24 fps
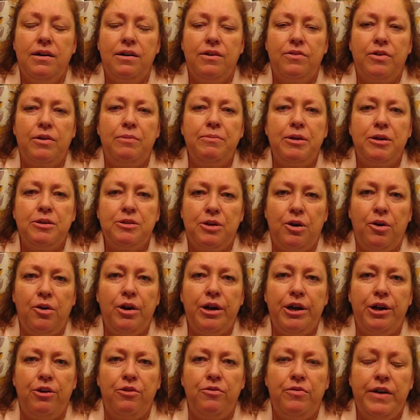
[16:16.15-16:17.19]
from those
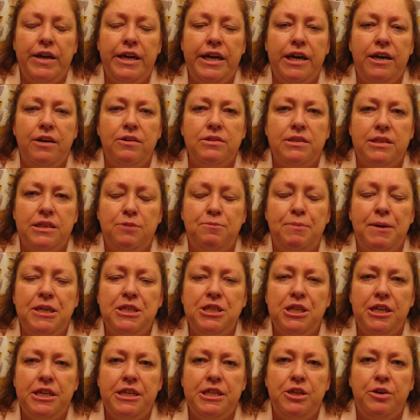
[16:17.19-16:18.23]
earlier videos,
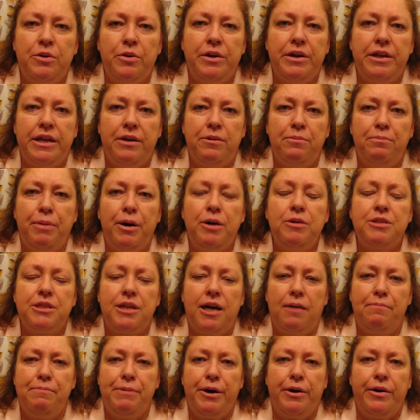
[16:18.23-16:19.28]
especially during the
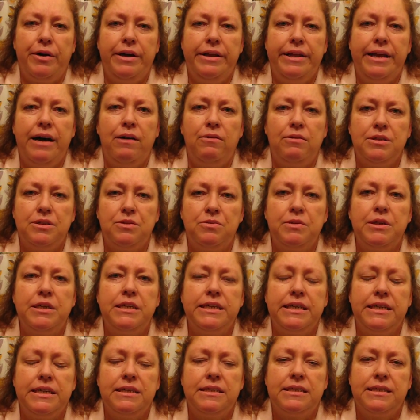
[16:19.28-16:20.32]
post-op period. That was
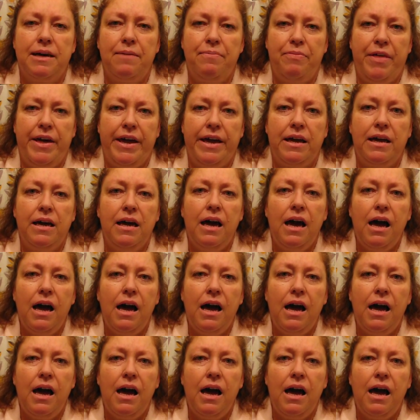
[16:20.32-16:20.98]
really something.